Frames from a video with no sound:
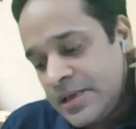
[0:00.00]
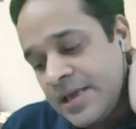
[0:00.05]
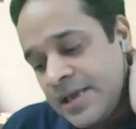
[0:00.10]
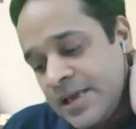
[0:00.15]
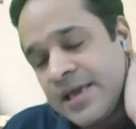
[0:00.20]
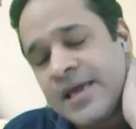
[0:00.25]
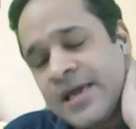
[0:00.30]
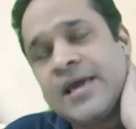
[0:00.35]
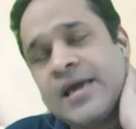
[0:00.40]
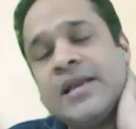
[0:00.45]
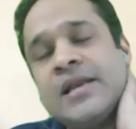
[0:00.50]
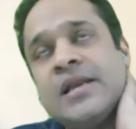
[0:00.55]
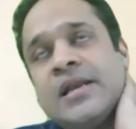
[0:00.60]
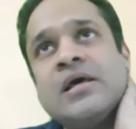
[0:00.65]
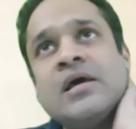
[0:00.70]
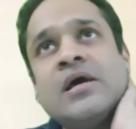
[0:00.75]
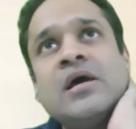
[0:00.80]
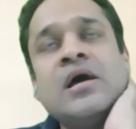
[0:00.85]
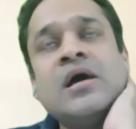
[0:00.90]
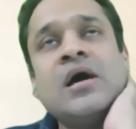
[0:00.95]
and
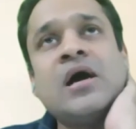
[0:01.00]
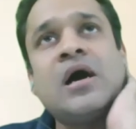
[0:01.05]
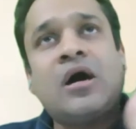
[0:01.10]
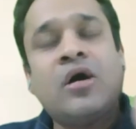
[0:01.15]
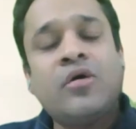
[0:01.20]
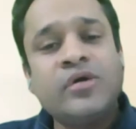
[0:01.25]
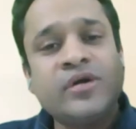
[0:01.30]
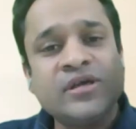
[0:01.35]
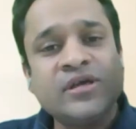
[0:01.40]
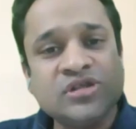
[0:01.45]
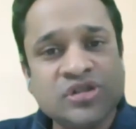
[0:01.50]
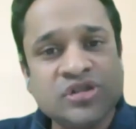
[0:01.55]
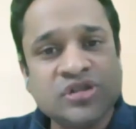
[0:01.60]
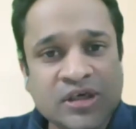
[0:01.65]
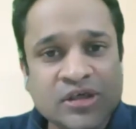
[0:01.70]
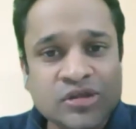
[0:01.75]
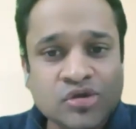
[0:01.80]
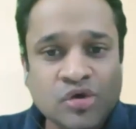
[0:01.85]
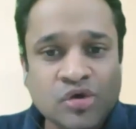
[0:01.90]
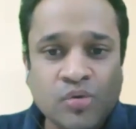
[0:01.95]
how it has
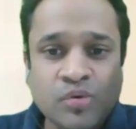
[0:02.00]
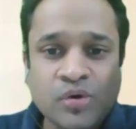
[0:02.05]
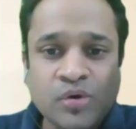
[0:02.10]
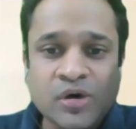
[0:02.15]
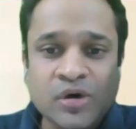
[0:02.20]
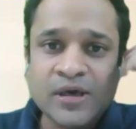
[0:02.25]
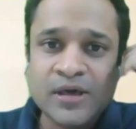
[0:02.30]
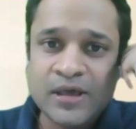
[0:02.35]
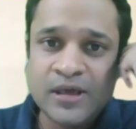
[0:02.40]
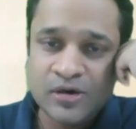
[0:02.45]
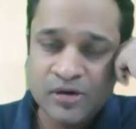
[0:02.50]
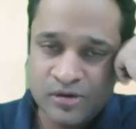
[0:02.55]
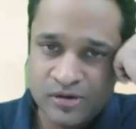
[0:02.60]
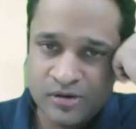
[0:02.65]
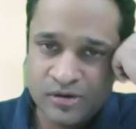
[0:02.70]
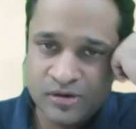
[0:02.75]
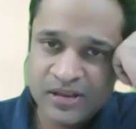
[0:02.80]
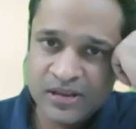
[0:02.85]
changed over the years,